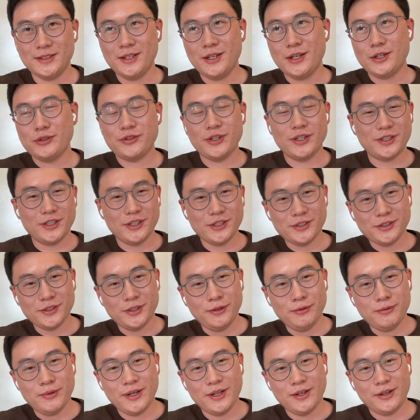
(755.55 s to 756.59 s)
traditional
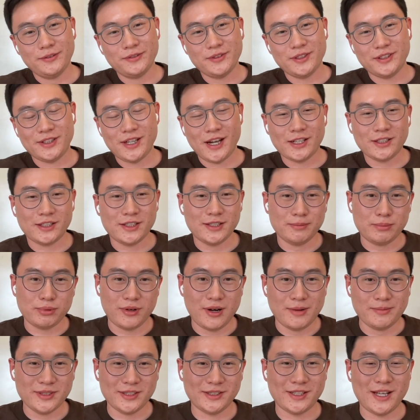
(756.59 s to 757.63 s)
way of detecting
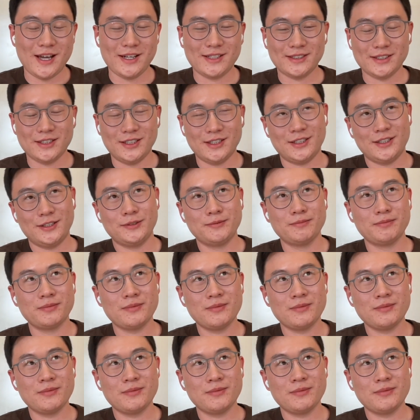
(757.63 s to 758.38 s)
prompt attacks are,